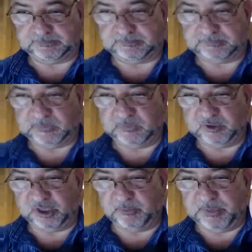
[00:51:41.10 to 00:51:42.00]
You've got a
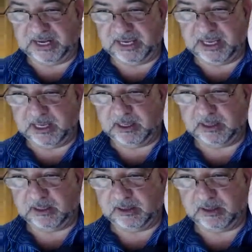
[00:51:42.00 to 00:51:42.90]
belly,
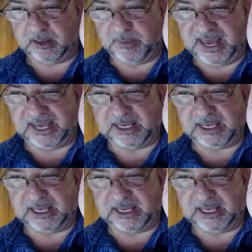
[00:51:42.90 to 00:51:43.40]
a back,